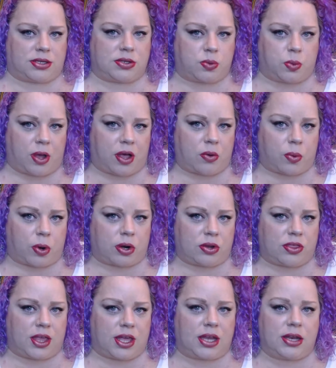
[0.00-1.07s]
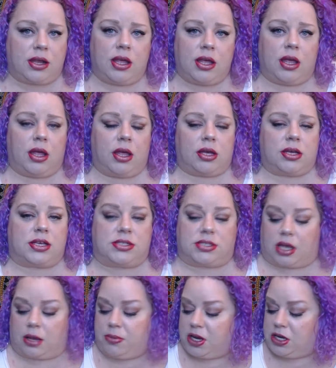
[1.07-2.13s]
is well worth it. Because,
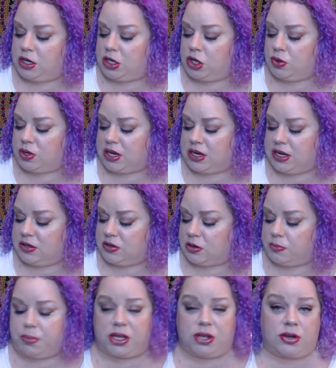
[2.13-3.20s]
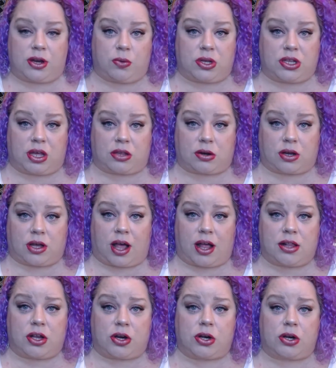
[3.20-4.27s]
you can either build it with other
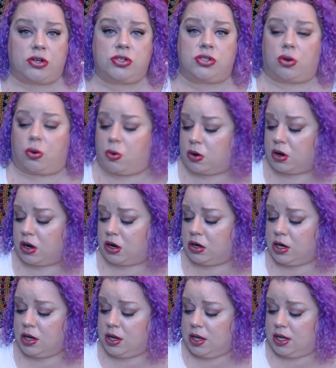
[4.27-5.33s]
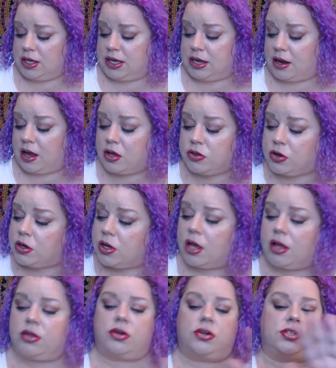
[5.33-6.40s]
colors or get other
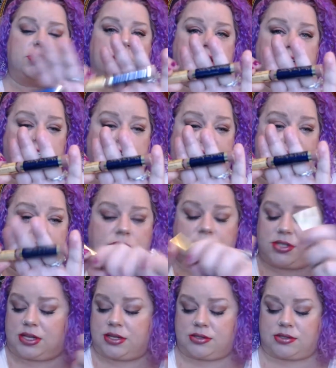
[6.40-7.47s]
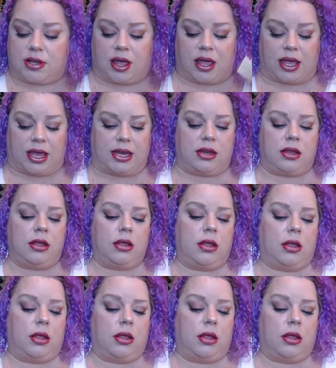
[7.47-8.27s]
colors in the ShadowSense line.